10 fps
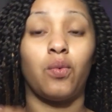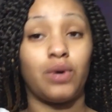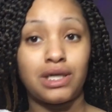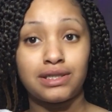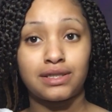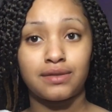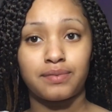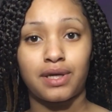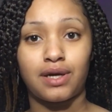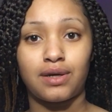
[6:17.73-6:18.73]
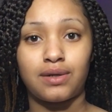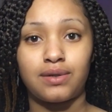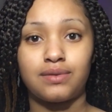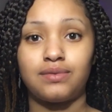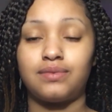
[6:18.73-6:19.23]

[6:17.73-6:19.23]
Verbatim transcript: What is up, y'all?